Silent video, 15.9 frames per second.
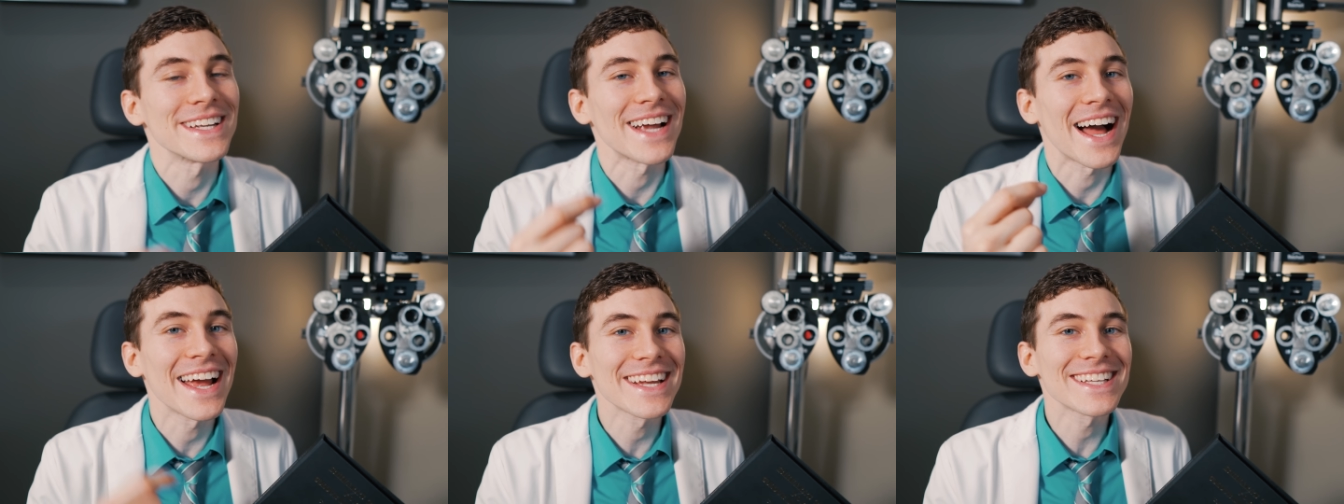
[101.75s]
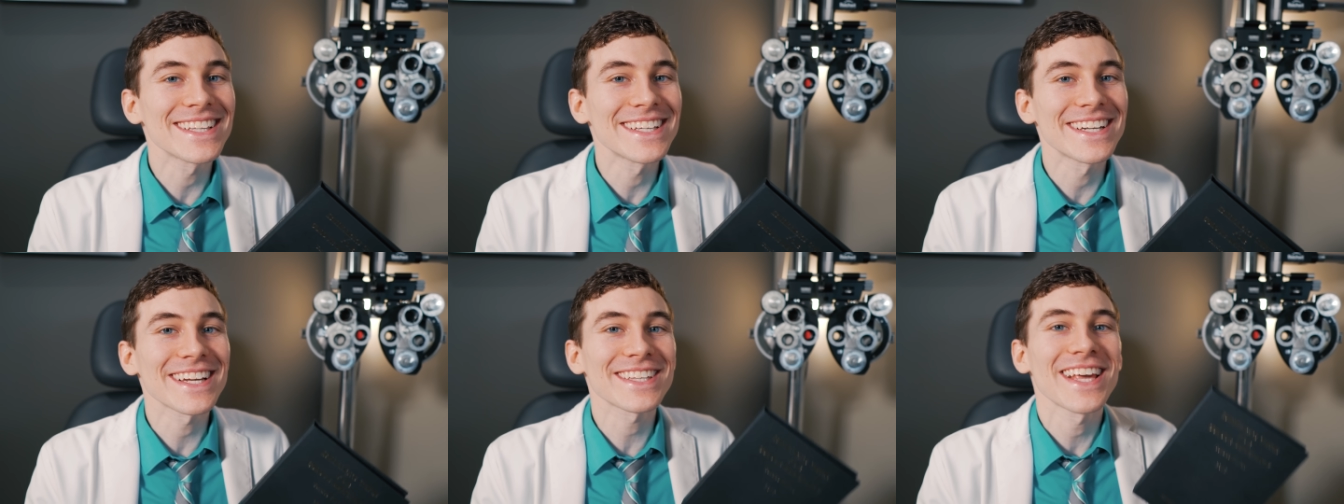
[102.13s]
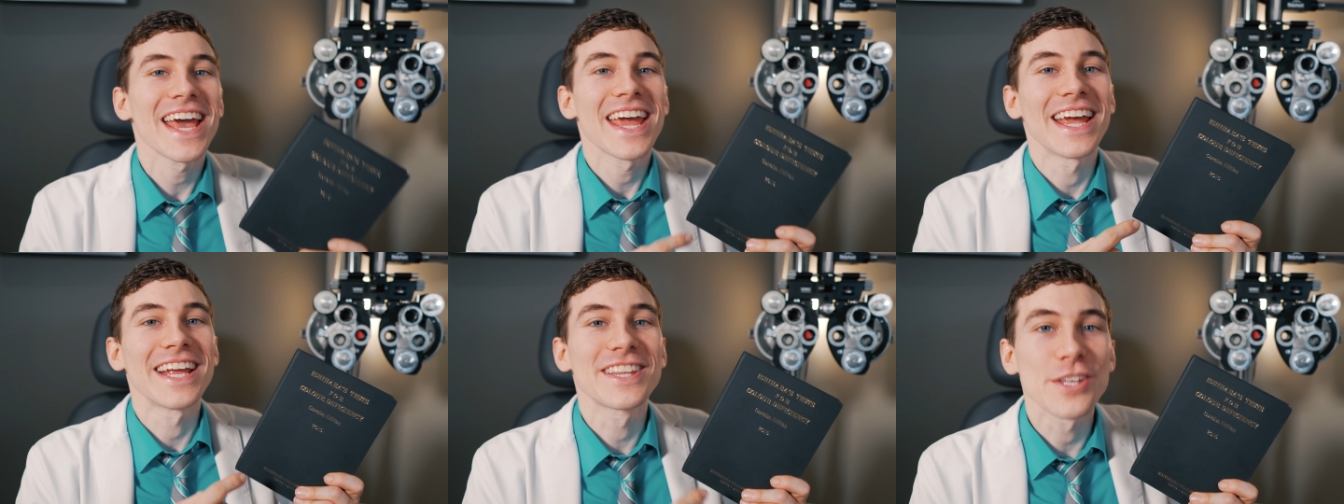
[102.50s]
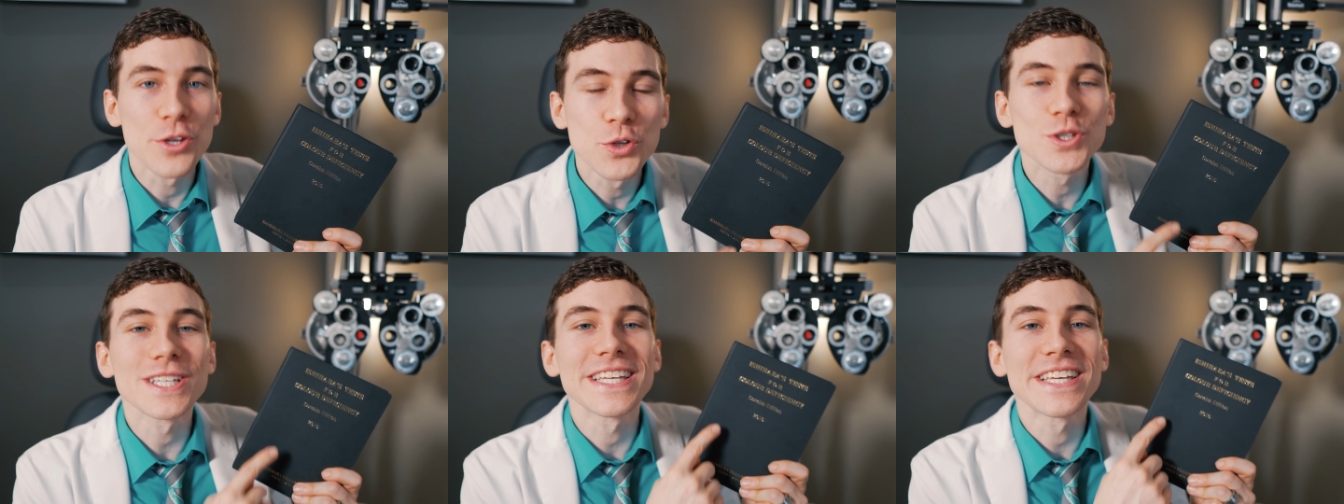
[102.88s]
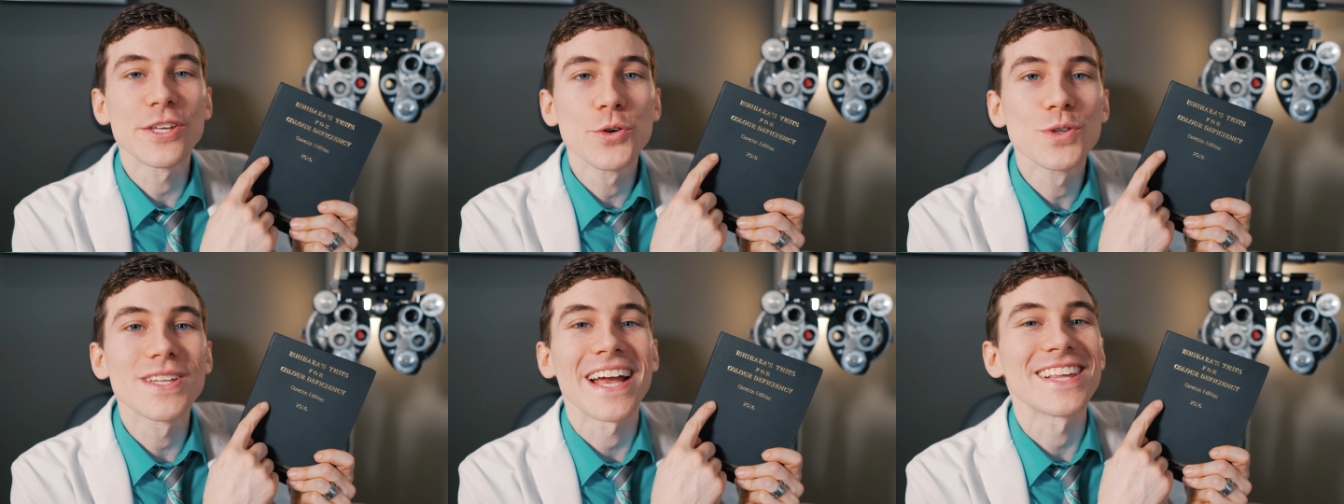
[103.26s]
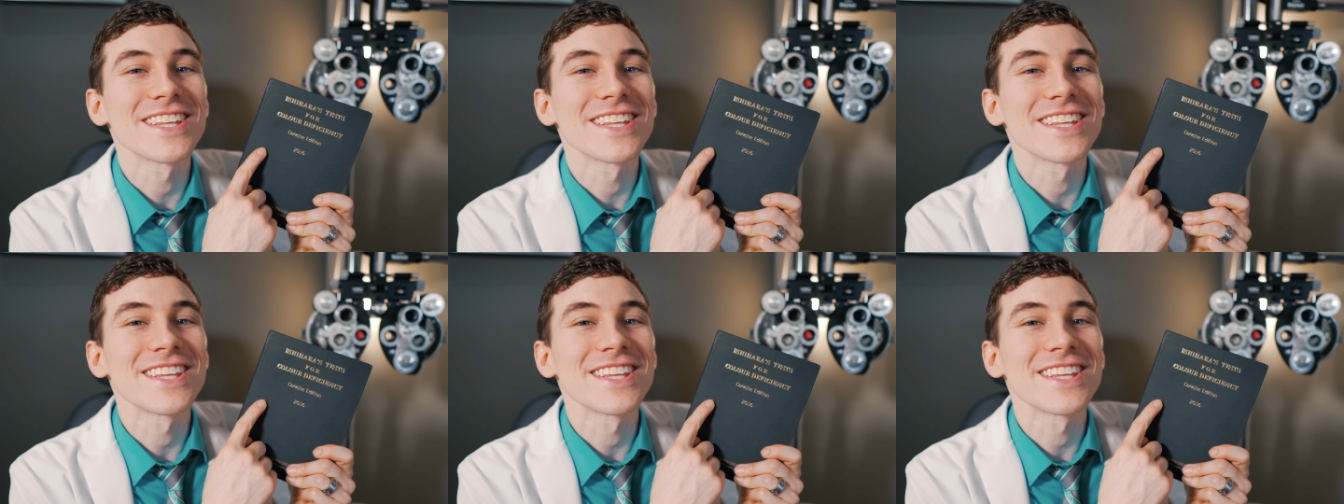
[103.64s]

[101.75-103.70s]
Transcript: in eye clinics. It's usually used